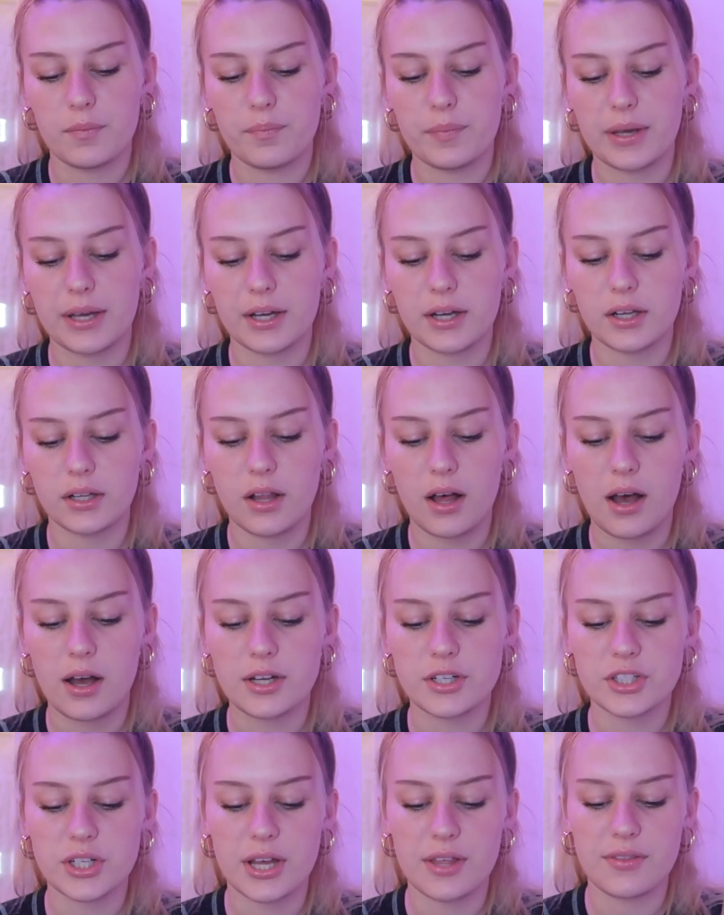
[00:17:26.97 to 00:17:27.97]
Pic
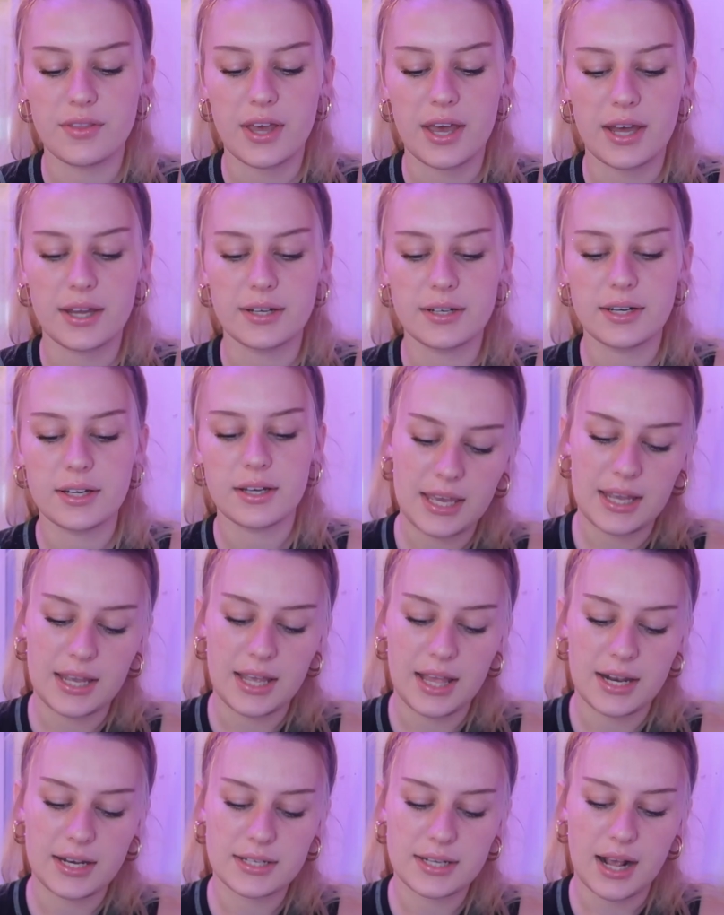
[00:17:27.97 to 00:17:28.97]
Collage,
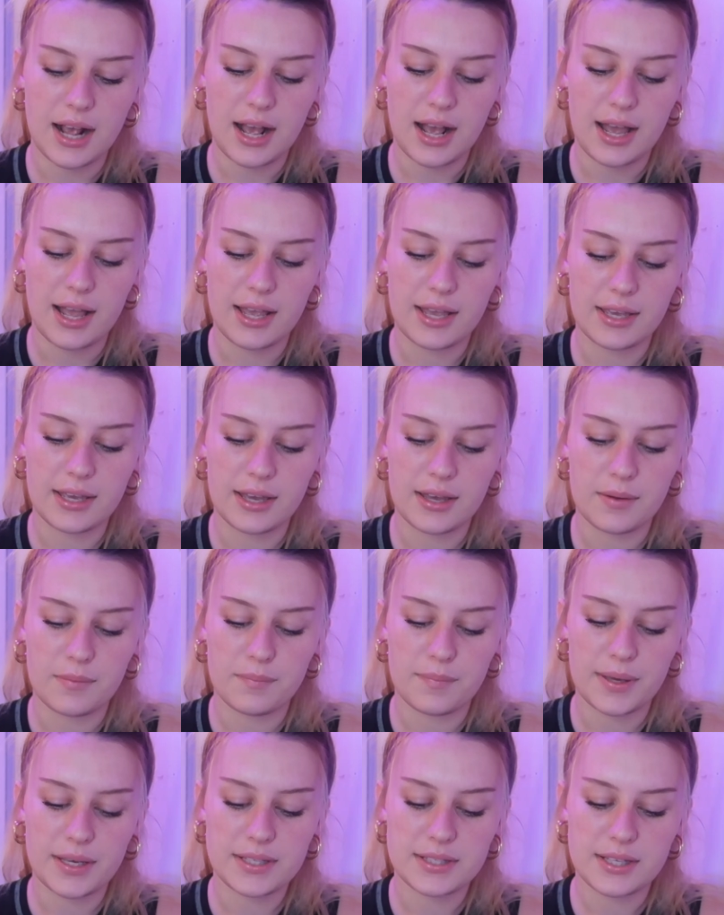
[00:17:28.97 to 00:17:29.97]
and I
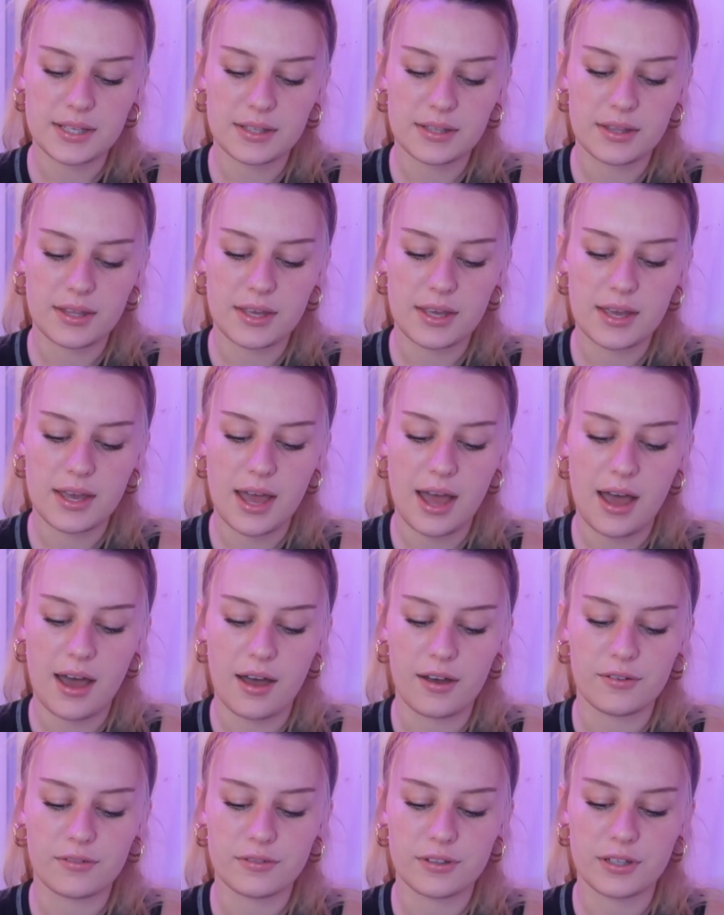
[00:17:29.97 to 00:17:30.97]
basically
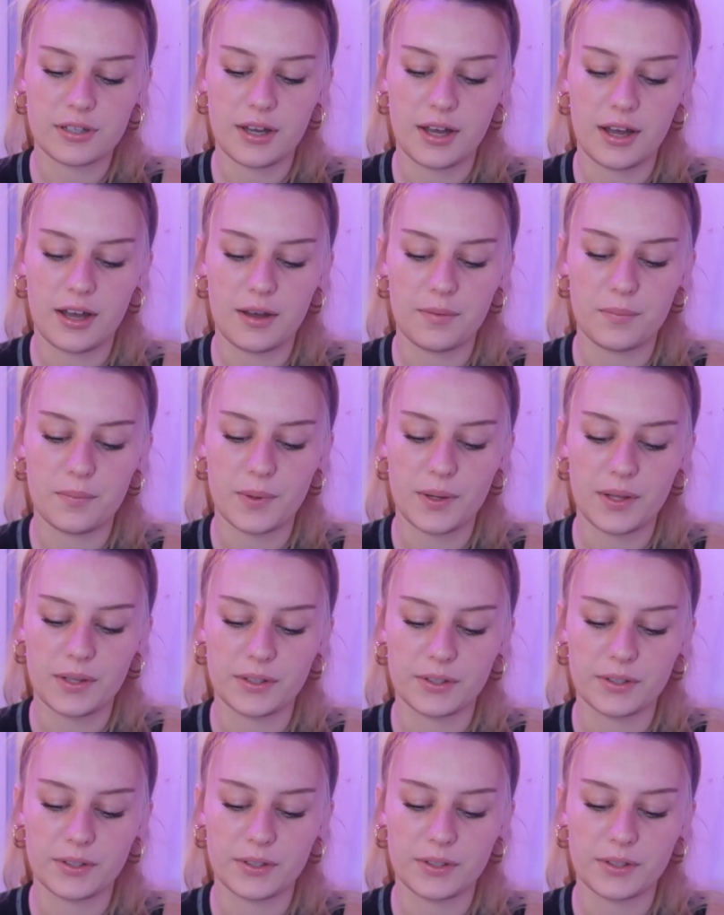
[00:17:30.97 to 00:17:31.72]
have a